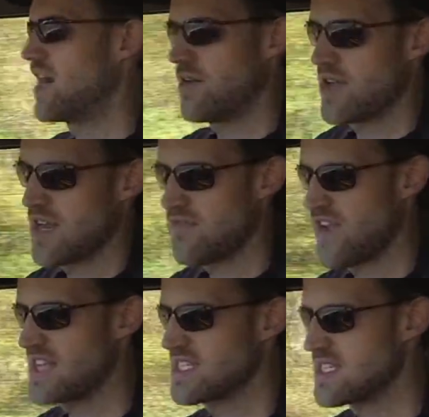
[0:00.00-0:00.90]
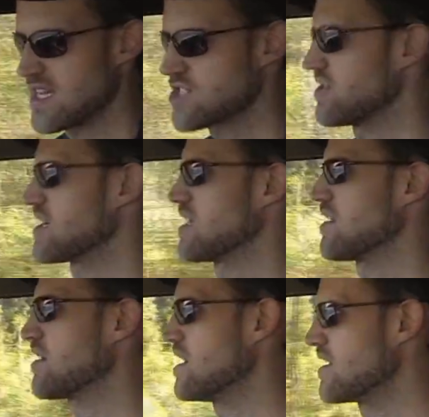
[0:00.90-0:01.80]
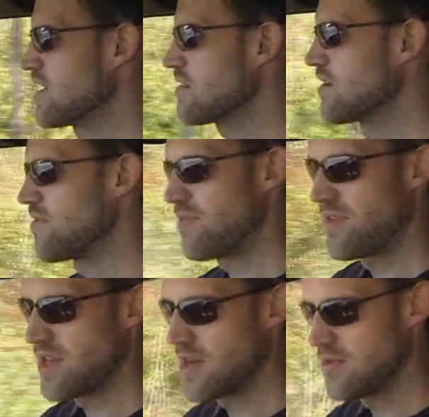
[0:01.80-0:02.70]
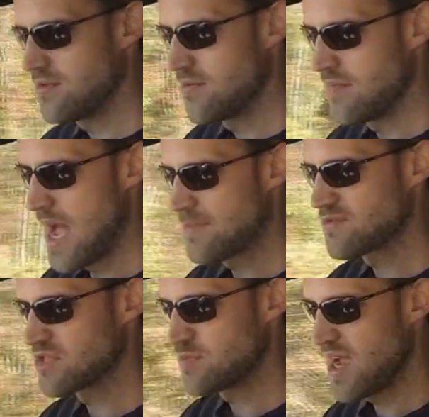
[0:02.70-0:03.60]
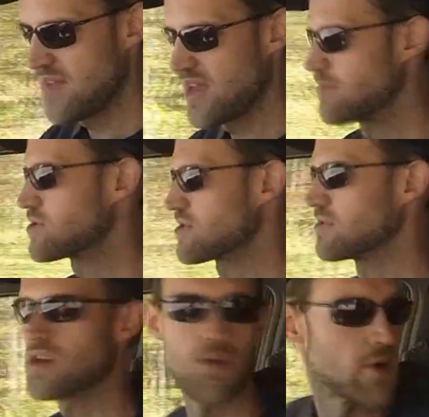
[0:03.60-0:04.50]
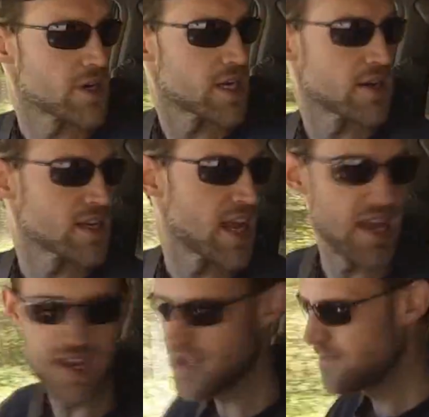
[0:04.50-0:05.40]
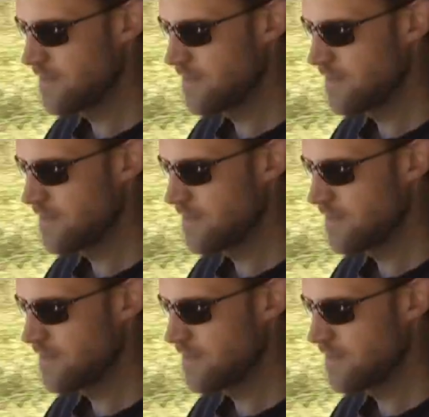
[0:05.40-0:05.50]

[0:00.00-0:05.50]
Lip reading: We got a fancy touchscreen Clarion here with, you know, maps from Japan that I'm sure don't work here in Canada.